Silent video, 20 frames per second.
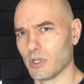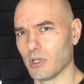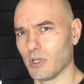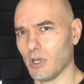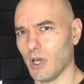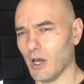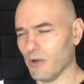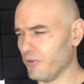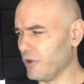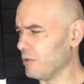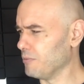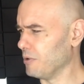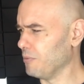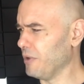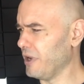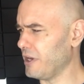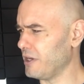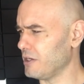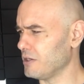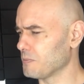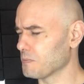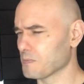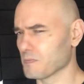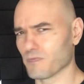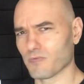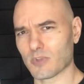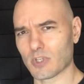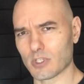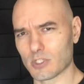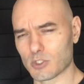of MMA.
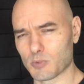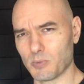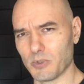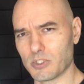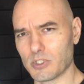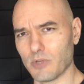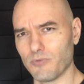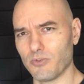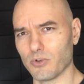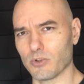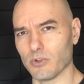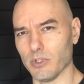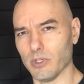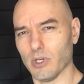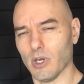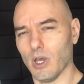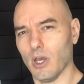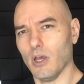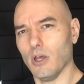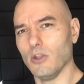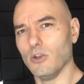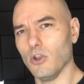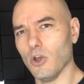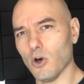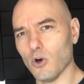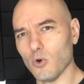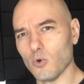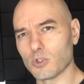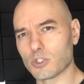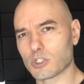Specifically,
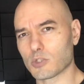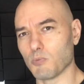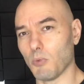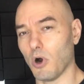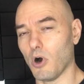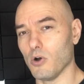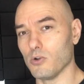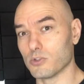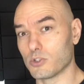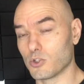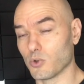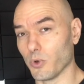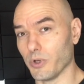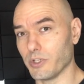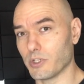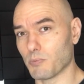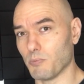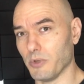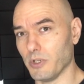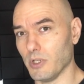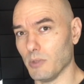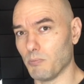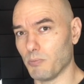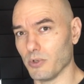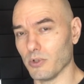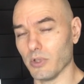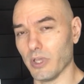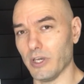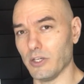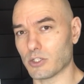no small joint
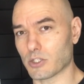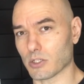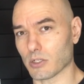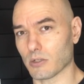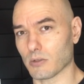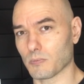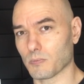manipulation.